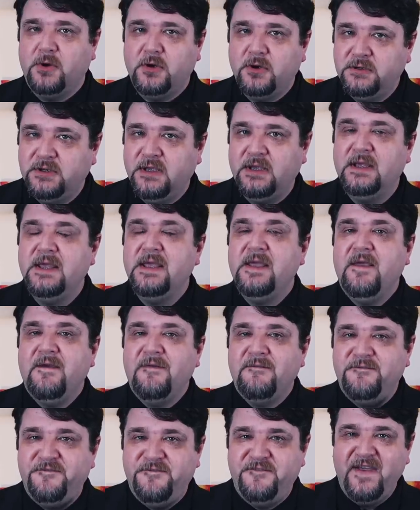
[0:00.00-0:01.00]
body
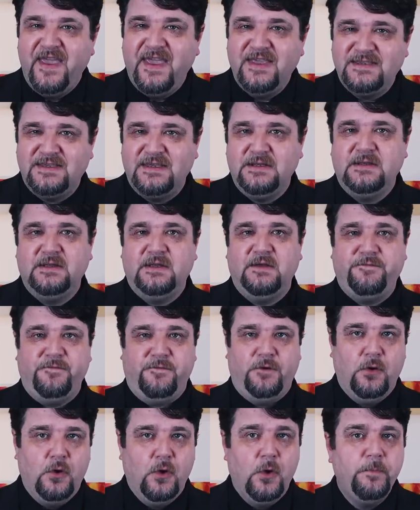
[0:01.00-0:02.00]
facing the
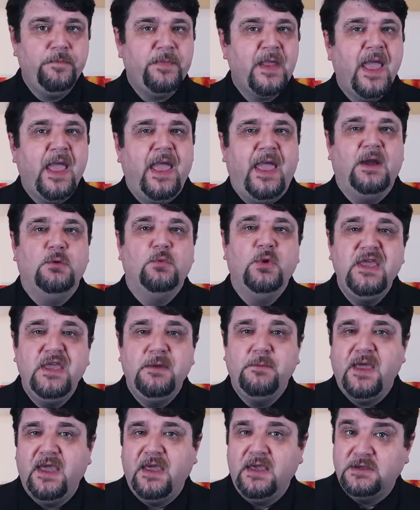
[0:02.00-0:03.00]
flow, and
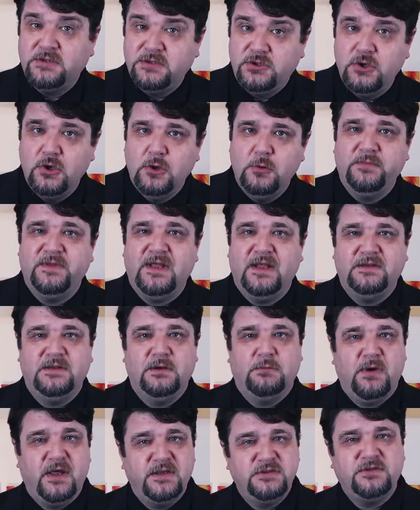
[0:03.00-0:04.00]
we may assume
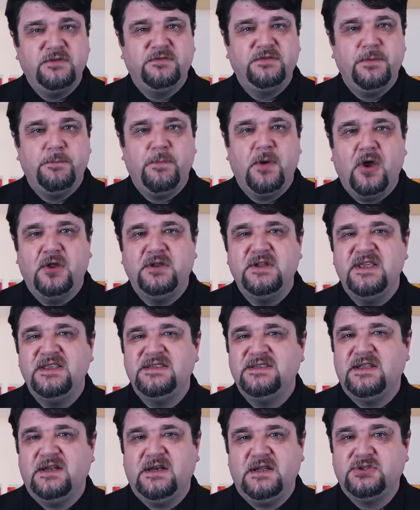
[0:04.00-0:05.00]
that the rest of the body
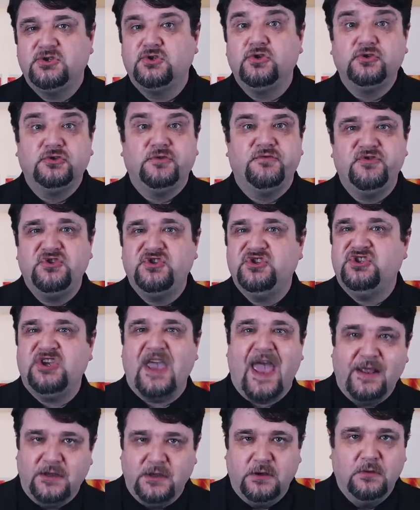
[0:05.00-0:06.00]
is in a sort of
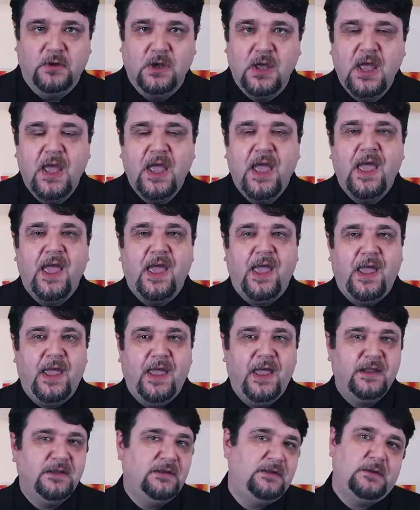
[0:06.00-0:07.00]
shadow
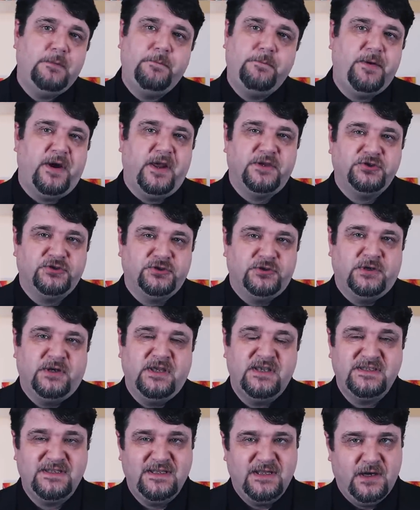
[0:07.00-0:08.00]
and the pressure
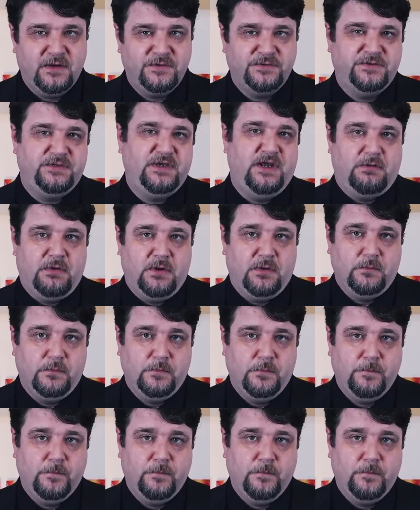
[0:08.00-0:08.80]
is near zero.